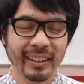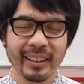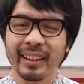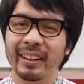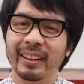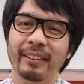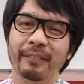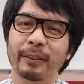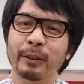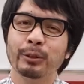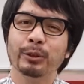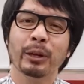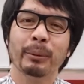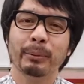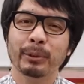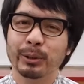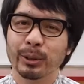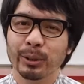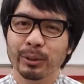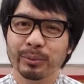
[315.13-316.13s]
In a future
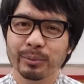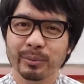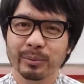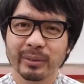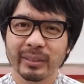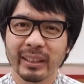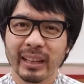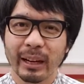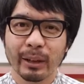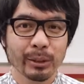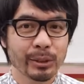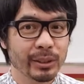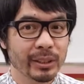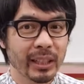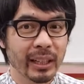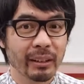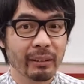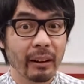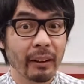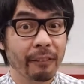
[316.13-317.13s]
episode, I'll
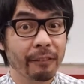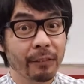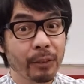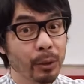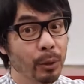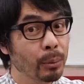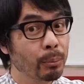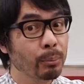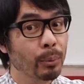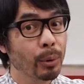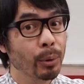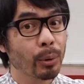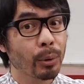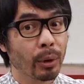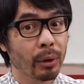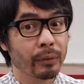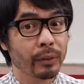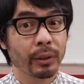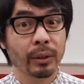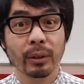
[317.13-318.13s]
share a few
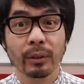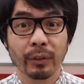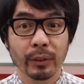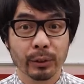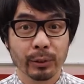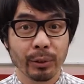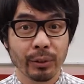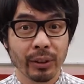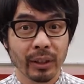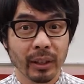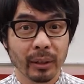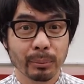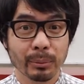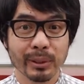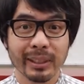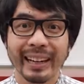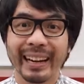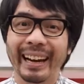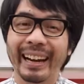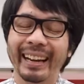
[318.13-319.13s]
more of the universal
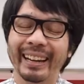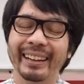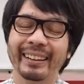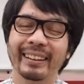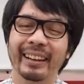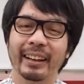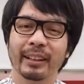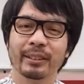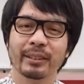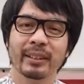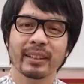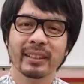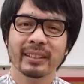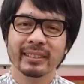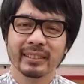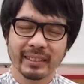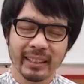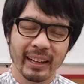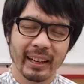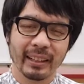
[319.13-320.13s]
themes I connect
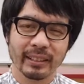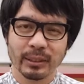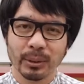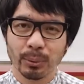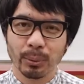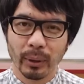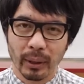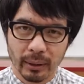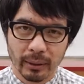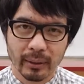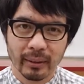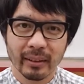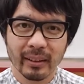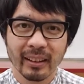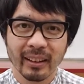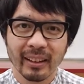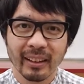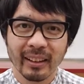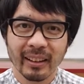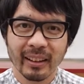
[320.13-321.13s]
science with.
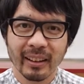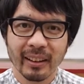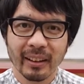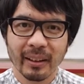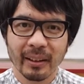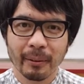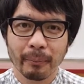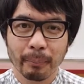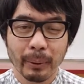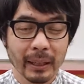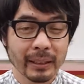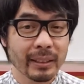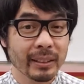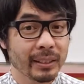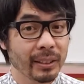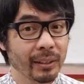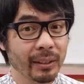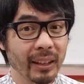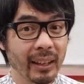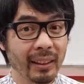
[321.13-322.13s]
But
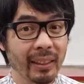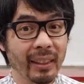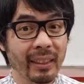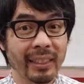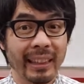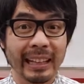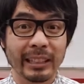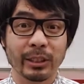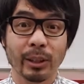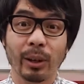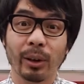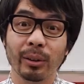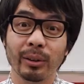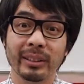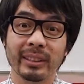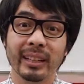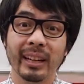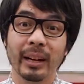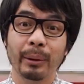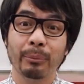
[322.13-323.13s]
until then, that's all the
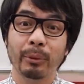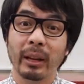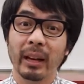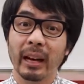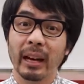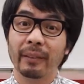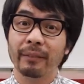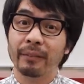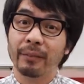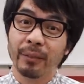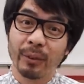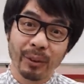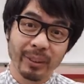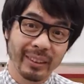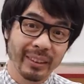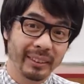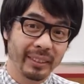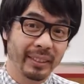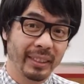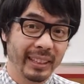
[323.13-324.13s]
time we have for
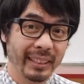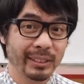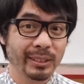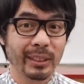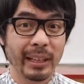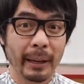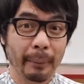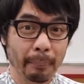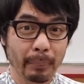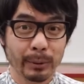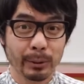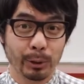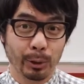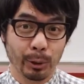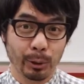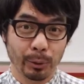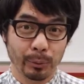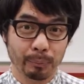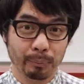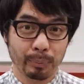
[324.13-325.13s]
this
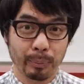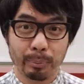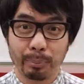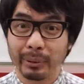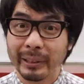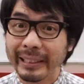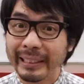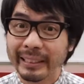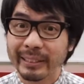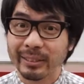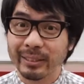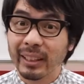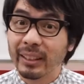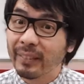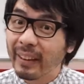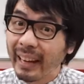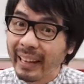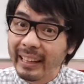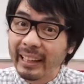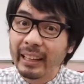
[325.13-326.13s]
episode. Please
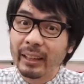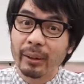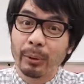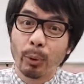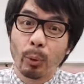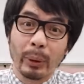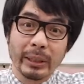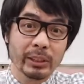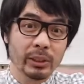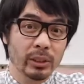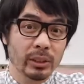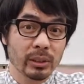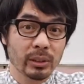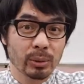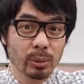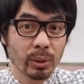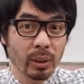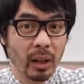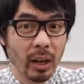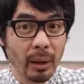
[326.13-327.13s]
leave any questions
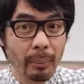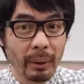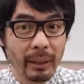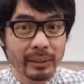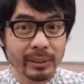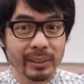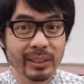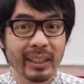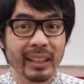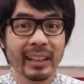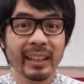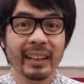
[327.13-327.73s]
or comments